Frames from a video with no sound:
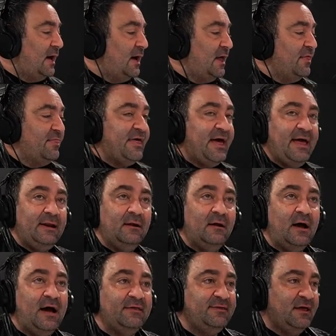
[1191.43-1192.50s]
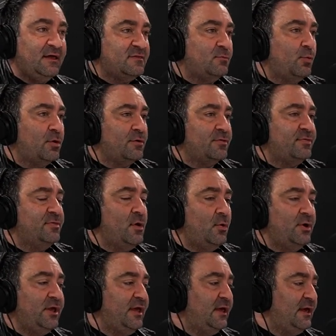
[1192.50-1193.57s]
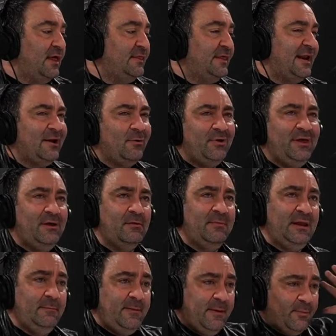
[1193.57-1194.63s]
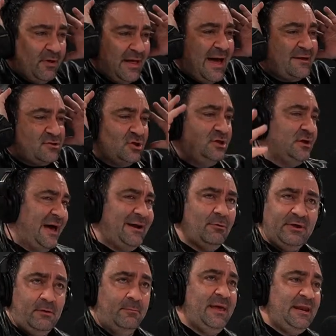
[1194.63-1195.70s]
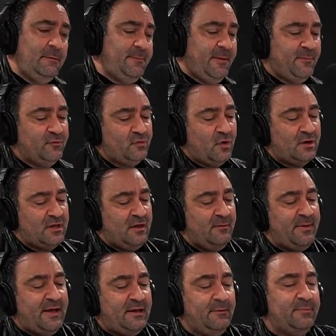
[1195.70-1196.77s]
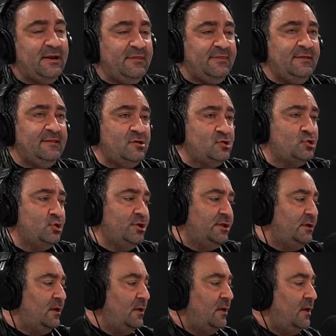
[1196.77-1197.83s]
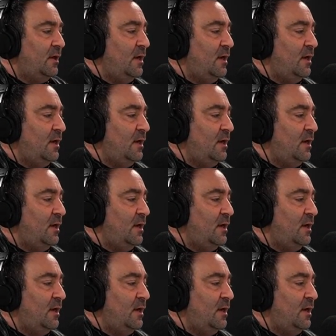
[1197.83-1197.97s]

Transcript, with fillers: uh, that I think is worth noting, and that I don't hear many people actually, I don't hear many people talking about it, but I think they should.